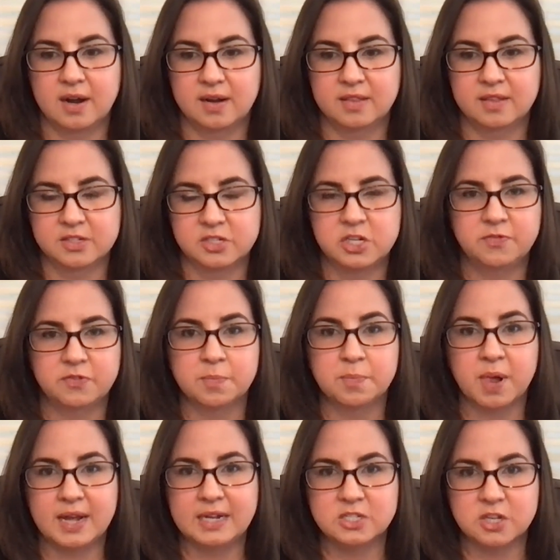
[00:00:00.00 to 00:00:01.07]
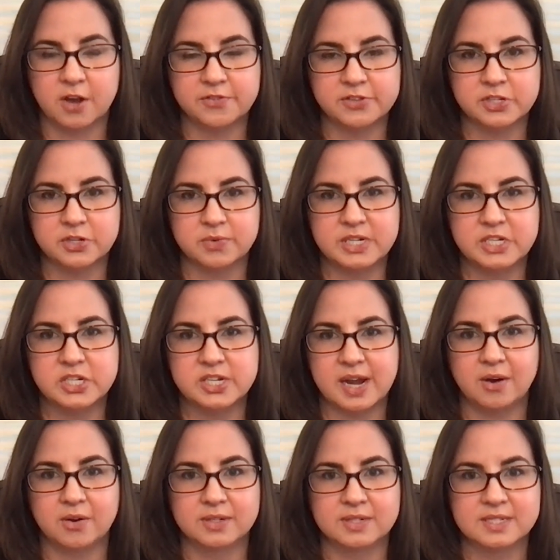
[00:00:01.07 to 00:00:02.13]
The chief compliance officer reached
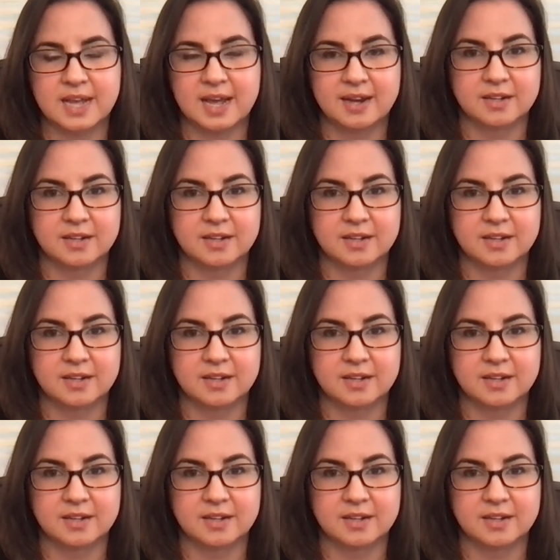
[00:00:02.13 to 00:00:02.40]
out and said,